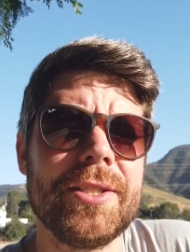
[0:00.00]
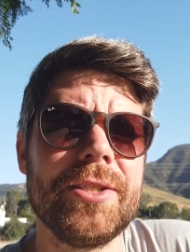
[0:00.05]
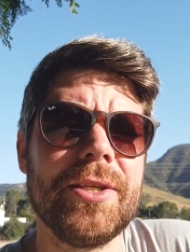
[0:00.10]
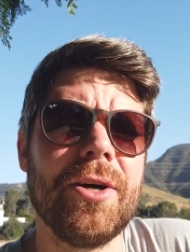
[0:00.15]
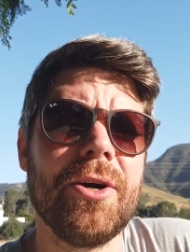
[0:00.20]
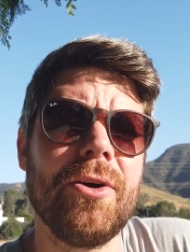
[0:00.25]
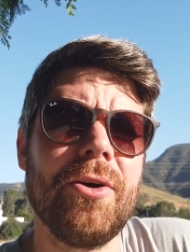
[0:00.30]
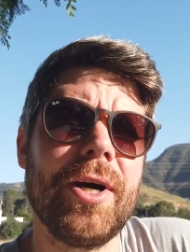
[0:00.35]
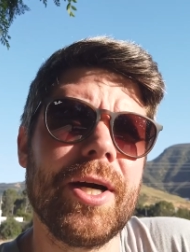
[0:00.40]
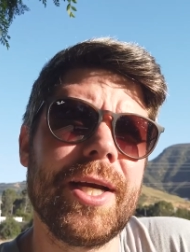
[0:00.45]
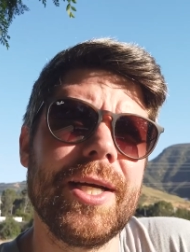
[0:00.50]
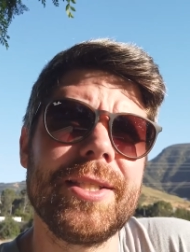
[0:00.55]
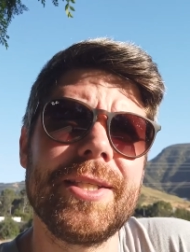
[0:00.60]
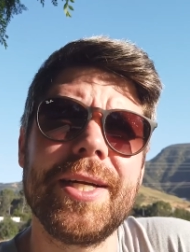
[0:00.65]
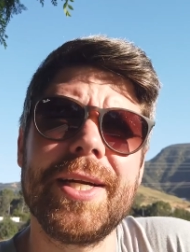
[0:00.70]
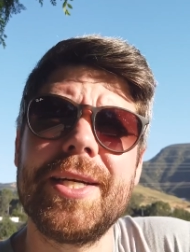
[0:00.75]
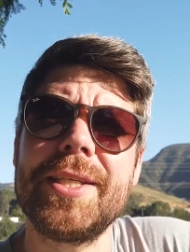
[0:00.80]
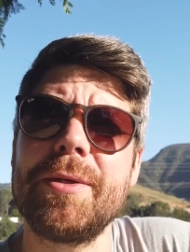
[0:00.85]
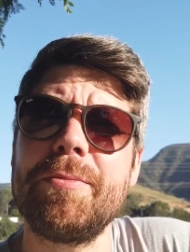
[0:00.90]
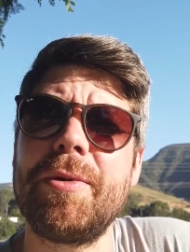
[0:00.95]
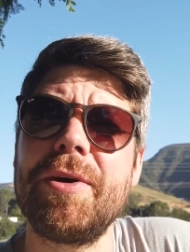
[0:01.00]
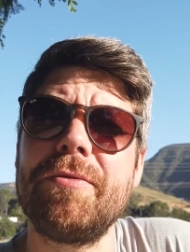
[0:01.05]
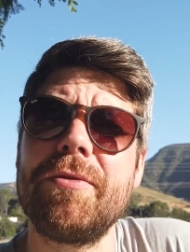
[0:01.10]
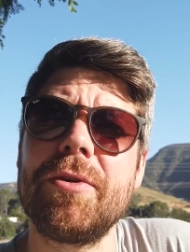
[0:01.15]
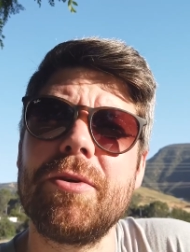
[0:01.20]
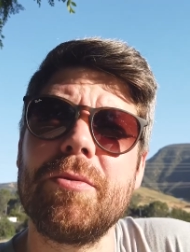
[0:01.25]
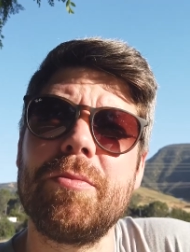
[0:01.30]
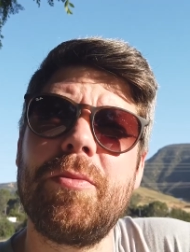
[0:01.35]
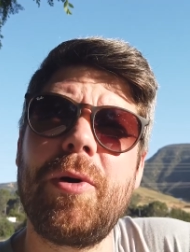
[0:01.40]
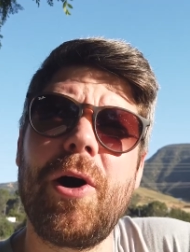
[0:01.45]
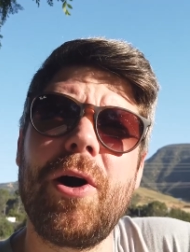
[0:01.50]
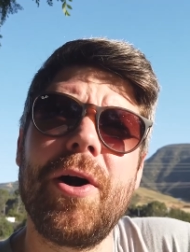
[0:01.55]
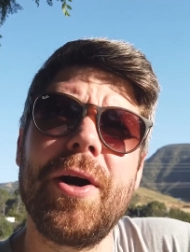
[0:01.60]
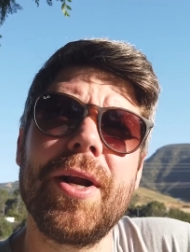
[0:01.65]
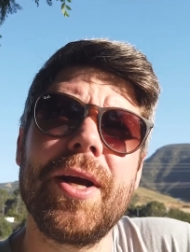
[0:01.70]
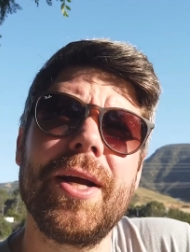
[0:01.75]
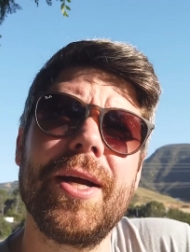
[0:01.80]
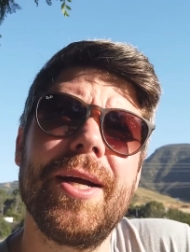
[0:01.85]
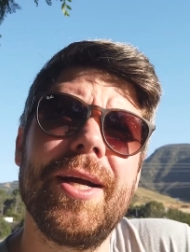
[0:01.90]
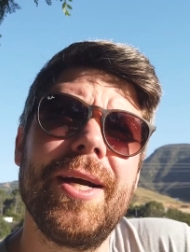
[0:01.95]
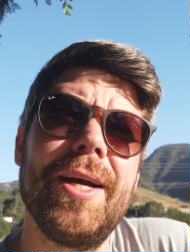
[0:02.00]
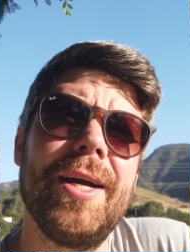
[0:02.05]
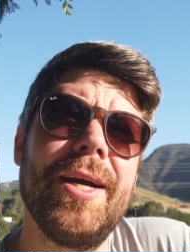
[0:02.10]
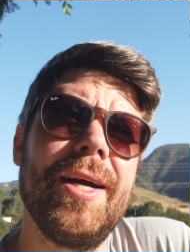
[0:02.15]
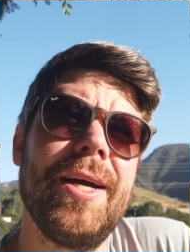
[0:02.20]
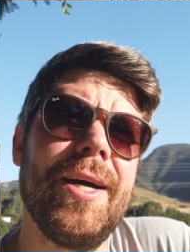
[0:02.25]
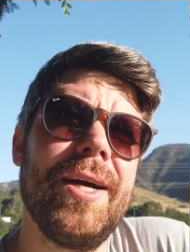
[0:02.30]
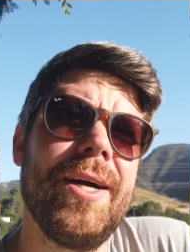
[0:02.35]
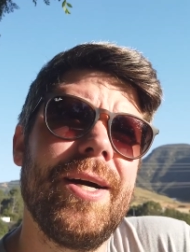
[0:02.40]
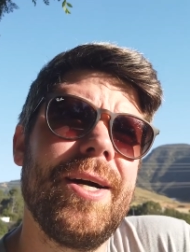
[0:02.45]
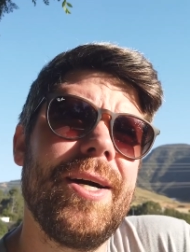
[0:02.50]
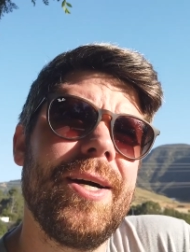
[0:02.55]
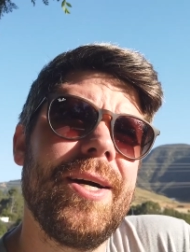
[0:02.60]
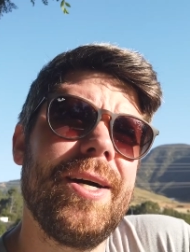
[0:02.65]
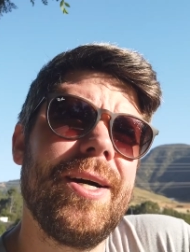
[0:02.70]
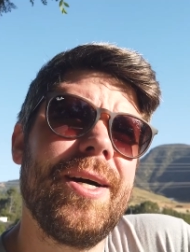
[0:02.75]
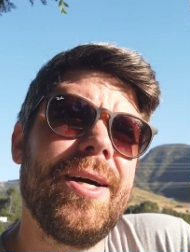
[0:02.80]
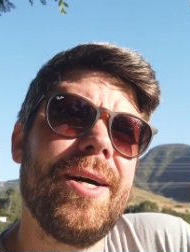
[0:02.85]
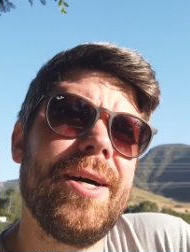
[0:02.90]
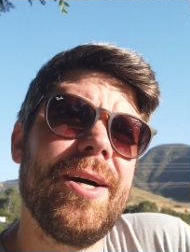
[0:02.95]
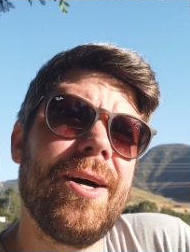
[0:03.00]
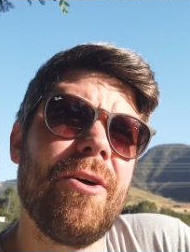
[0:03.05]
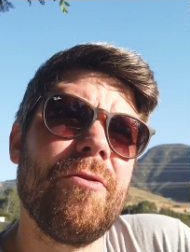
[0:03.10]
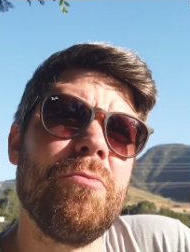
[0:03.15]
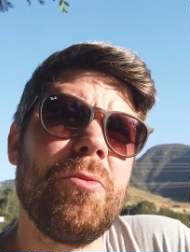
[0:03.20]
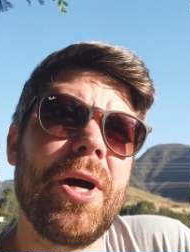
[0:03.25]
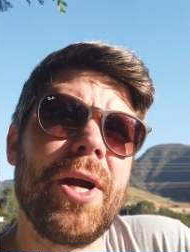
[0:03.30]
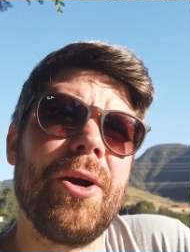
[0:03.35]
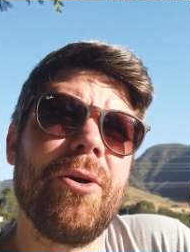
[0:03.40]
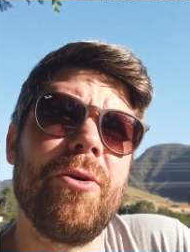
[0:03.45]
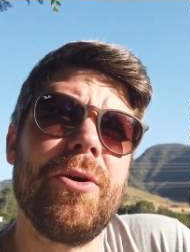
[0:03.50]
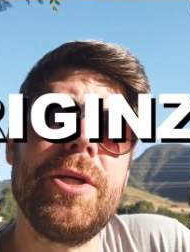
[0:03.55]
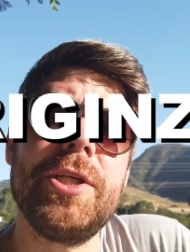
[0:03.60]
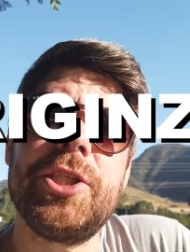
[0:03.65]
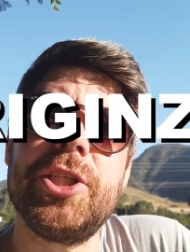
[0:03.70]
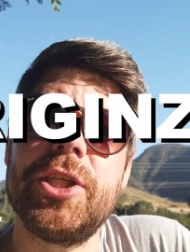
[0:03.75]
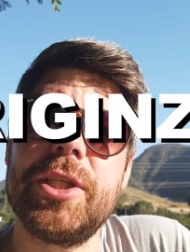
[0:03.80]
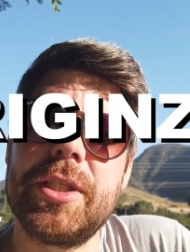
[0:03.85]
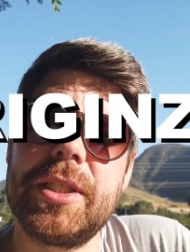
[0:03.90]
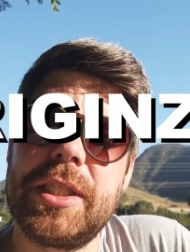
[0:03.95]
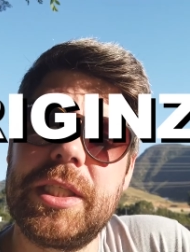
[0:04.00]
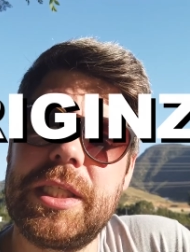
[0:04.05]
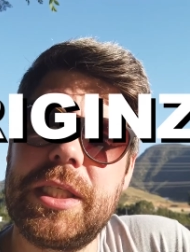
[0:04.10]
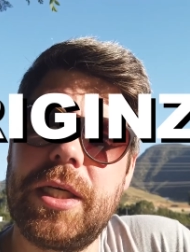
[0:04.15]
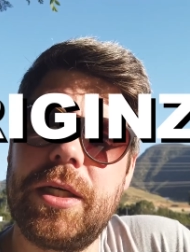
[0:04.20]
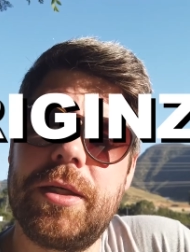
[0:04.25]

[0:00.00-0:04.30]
So I guess it is a pivotal part of my origins.